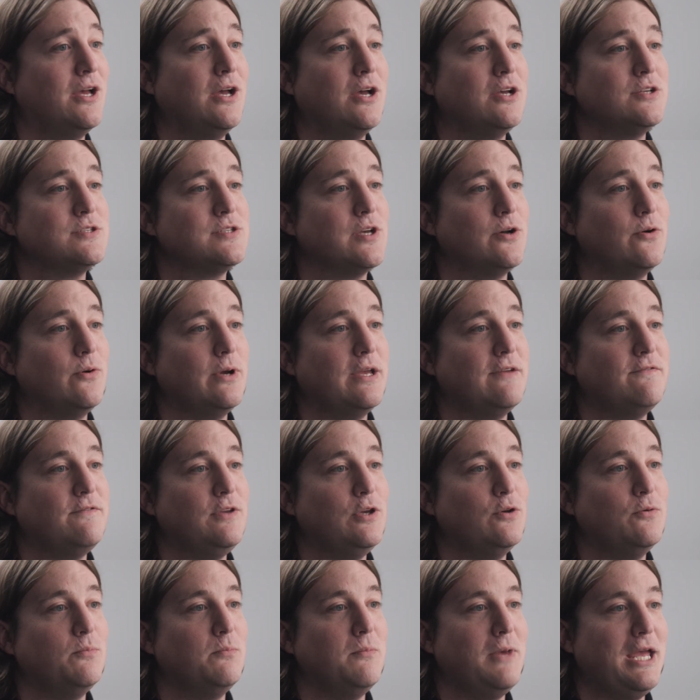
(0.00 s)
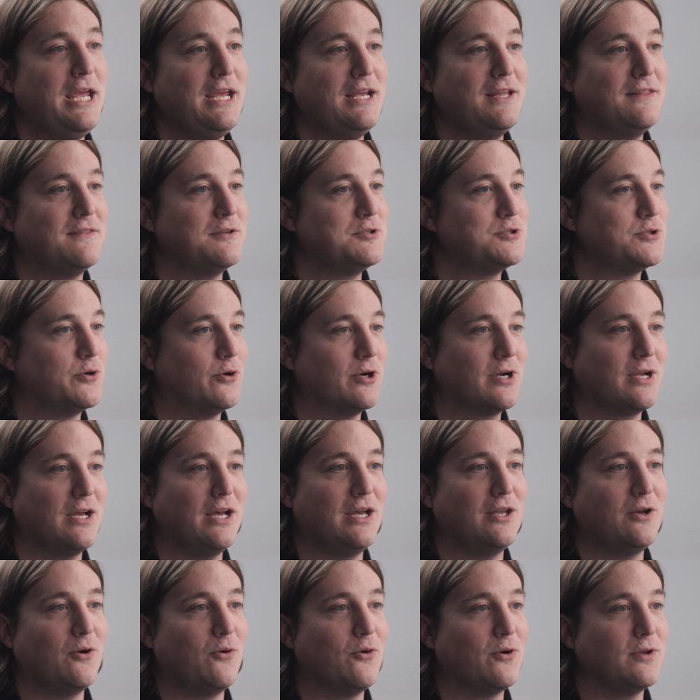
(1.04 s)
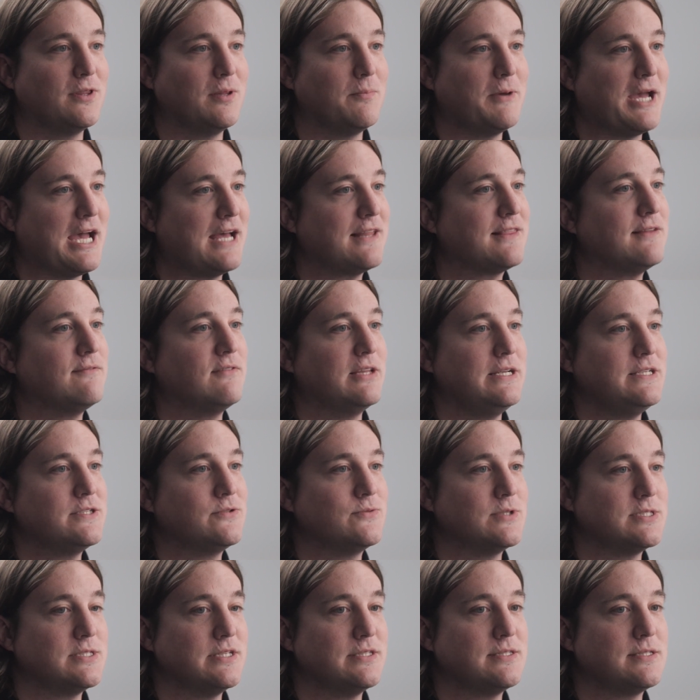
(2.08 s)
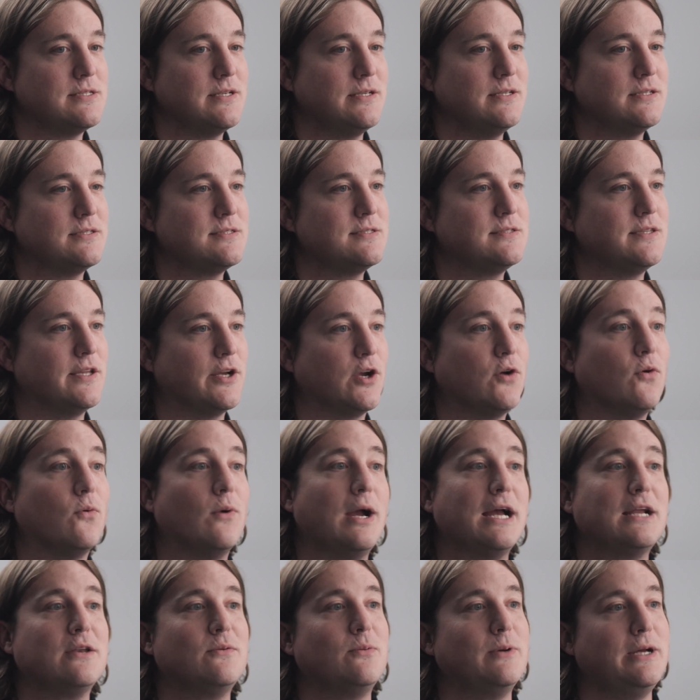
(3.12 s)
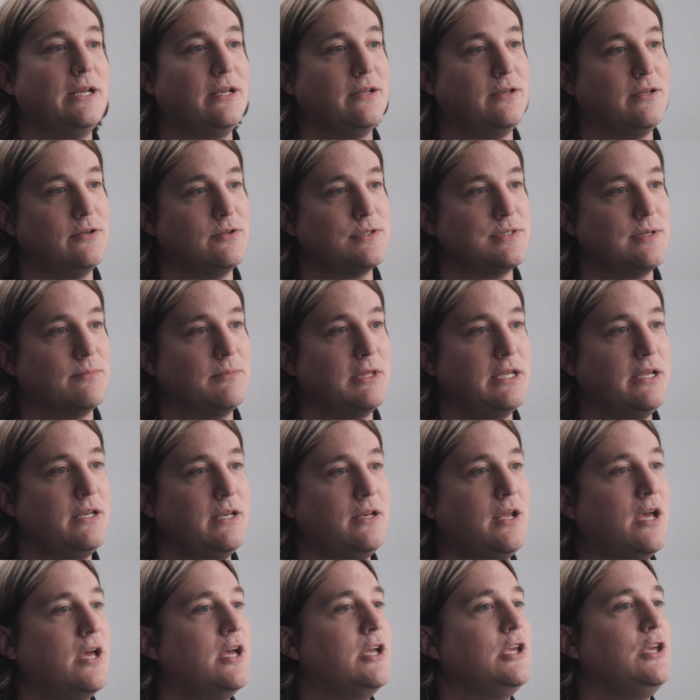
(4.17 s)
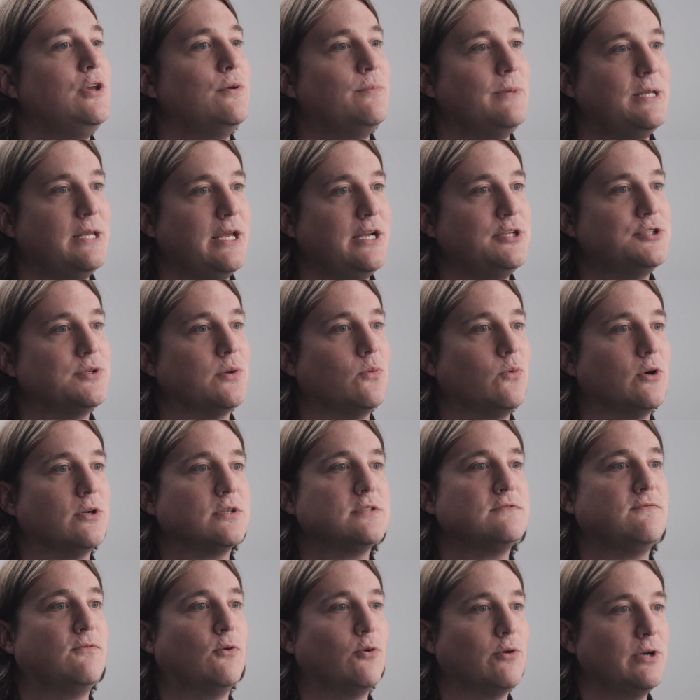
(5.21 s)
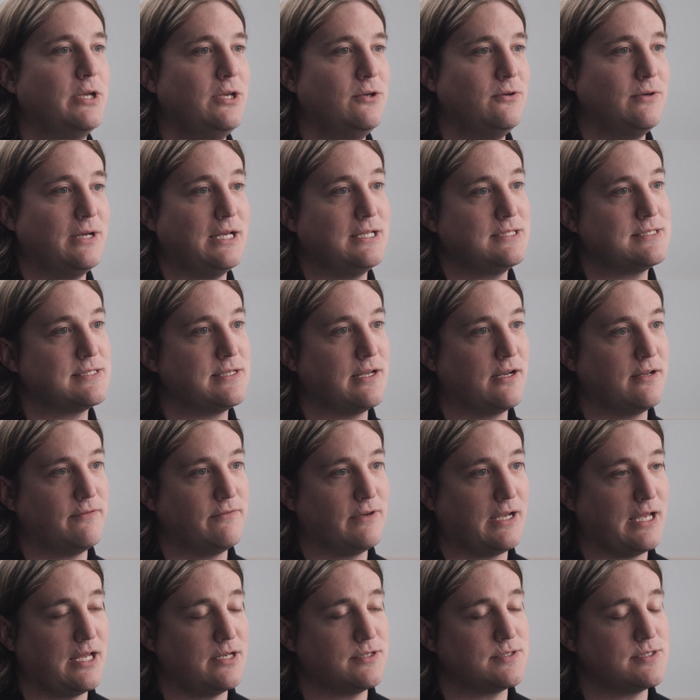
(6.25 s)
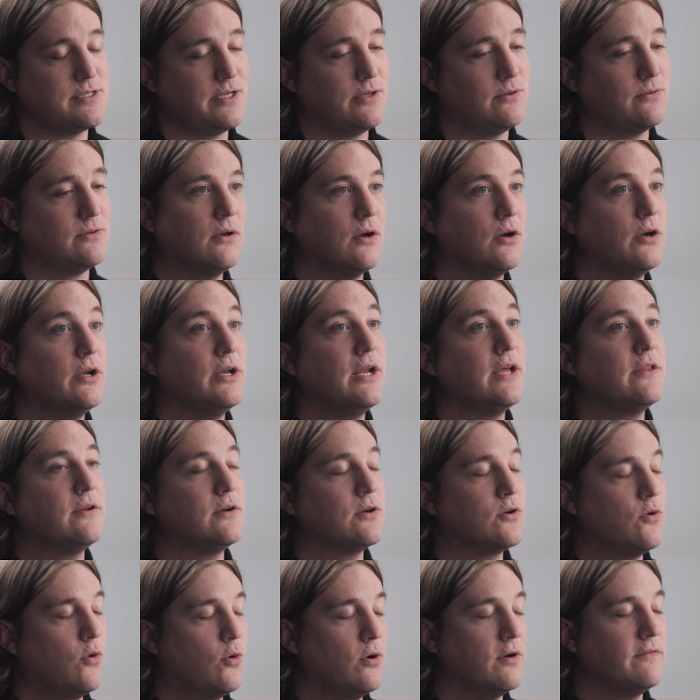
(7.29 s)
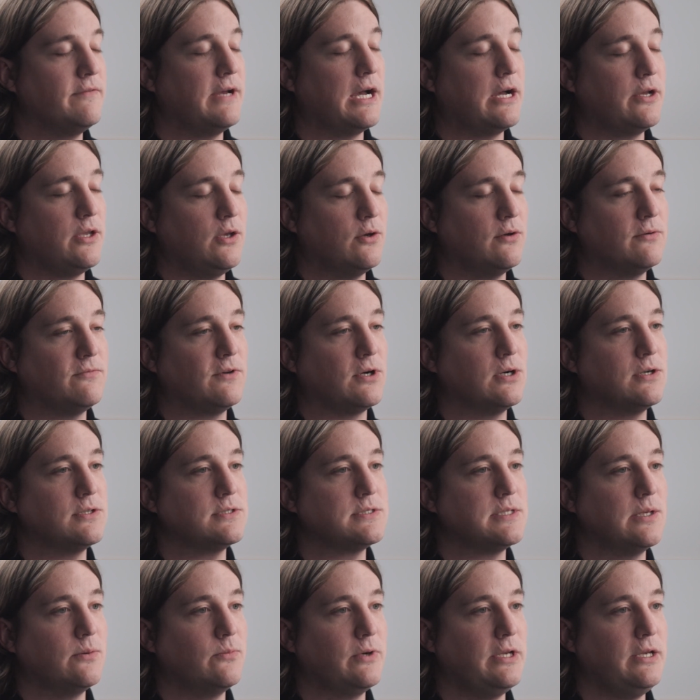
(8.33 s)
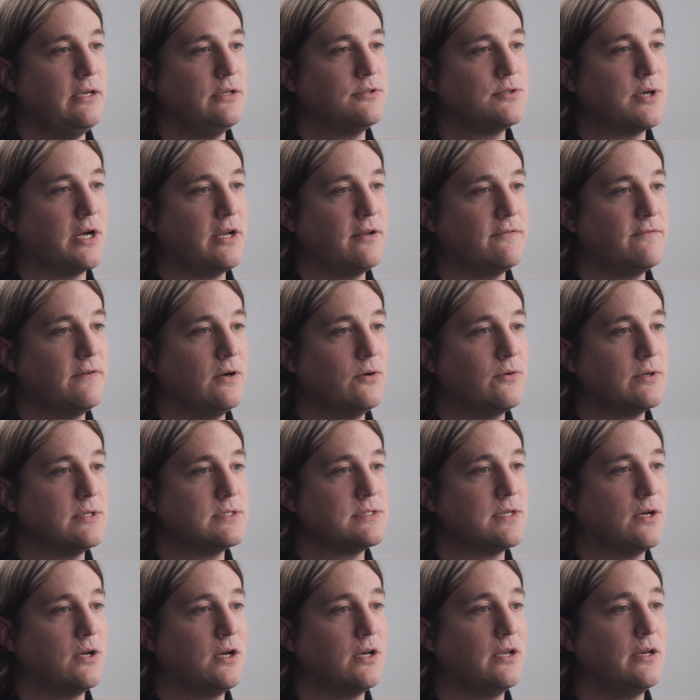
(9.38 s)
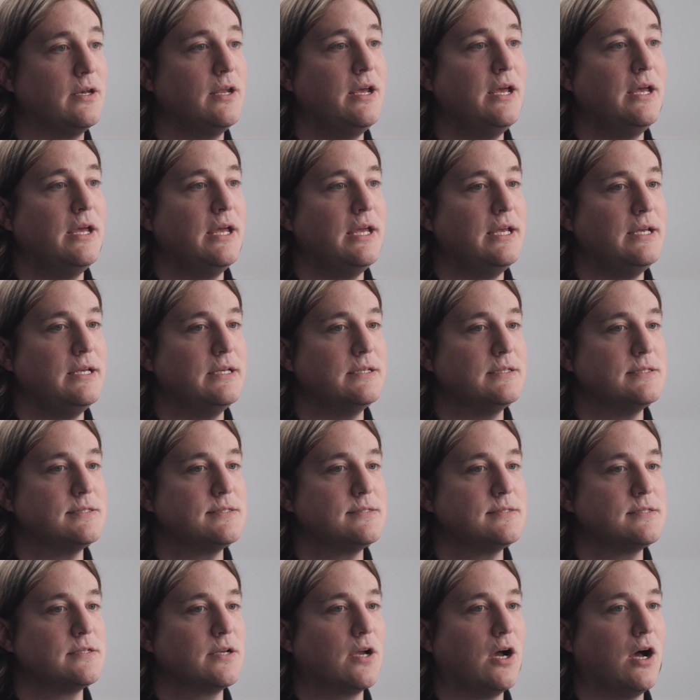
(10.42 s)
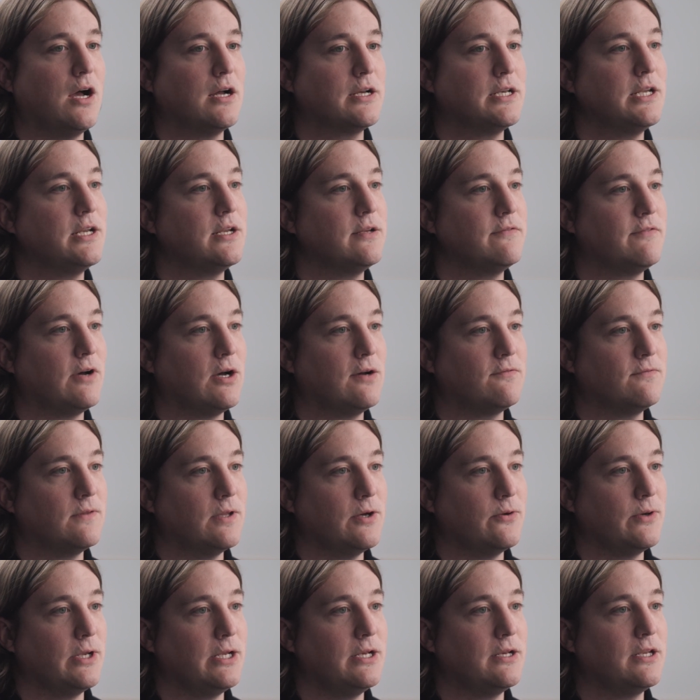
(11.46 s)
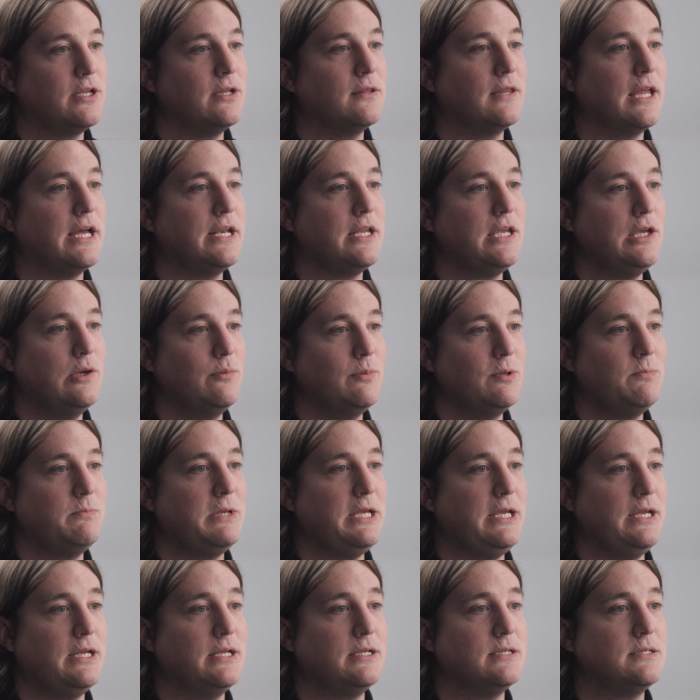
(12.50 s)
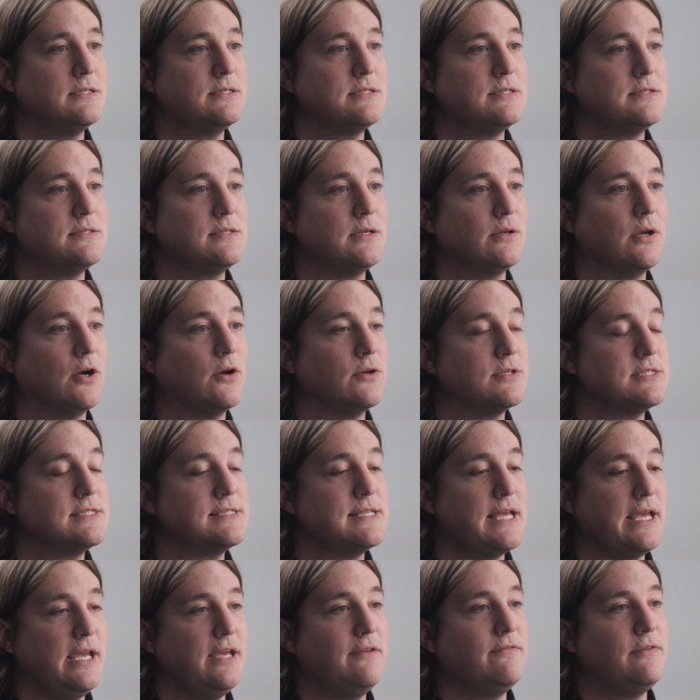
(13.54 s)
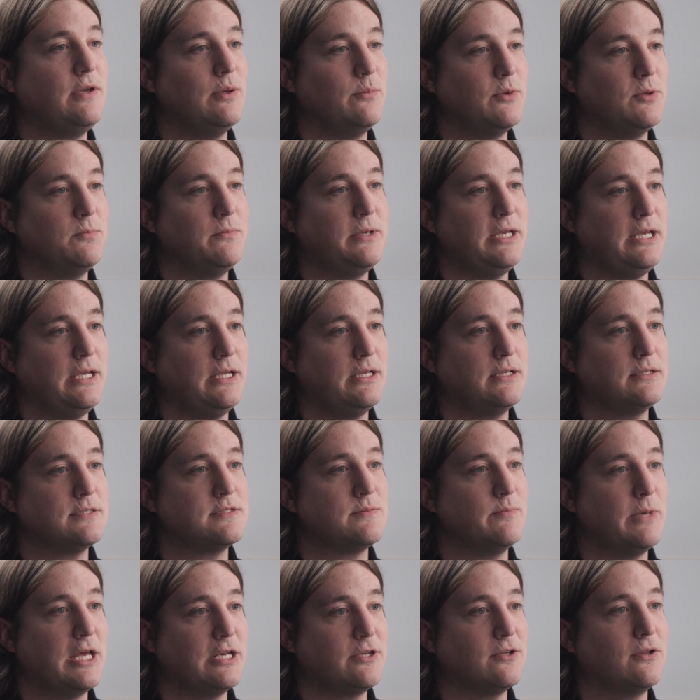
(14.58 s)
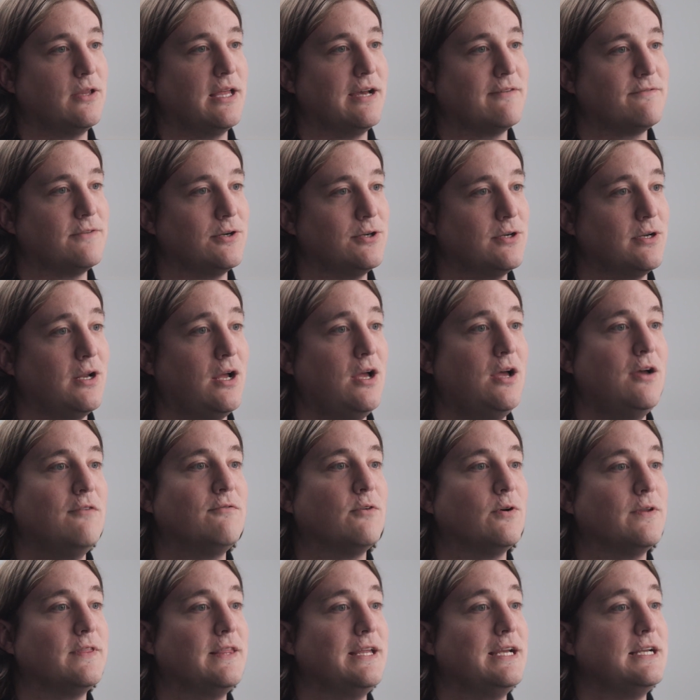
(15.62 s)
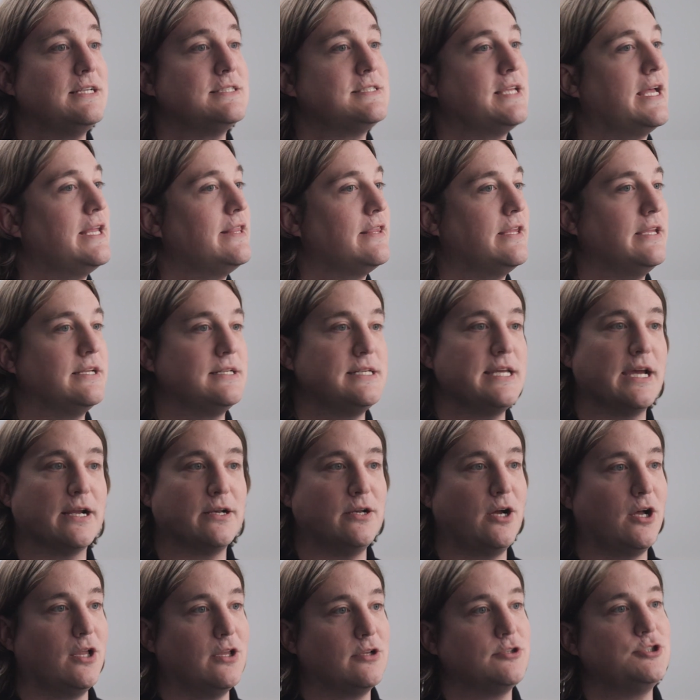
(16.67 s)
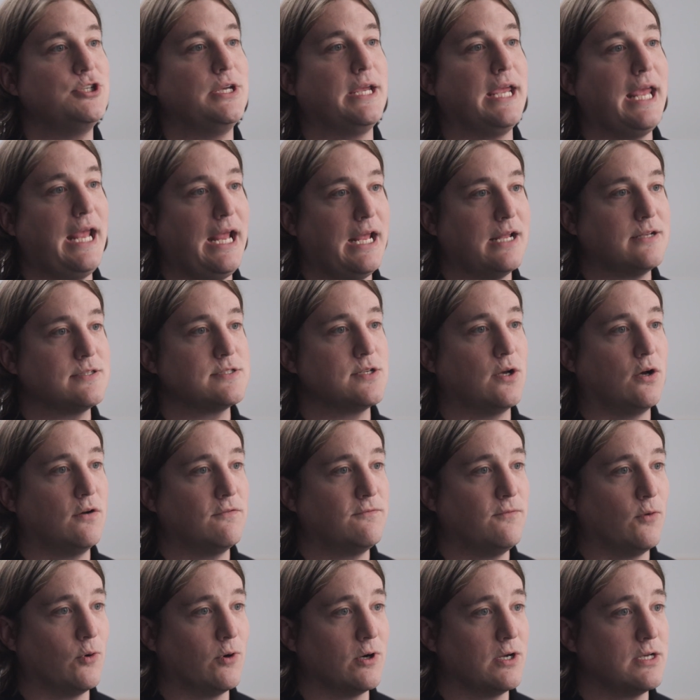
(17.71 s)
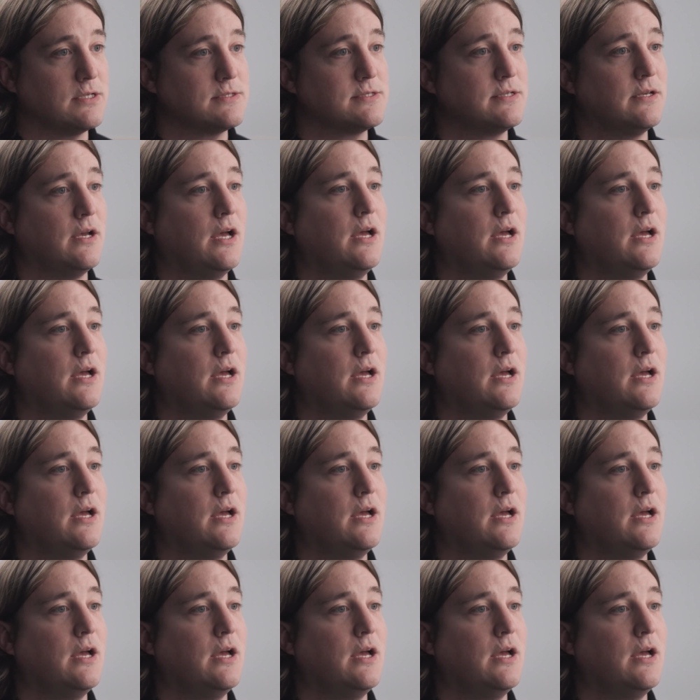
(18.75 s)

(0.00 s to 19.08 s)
So if you make the shortcut or the path of least resistance the correct way to do something, human nature works for you instead of against you. Another core value of ours that we try to focus on is cognitive offloading. Let human beings, or save human beings mental effort for things that the technology can't solve for us.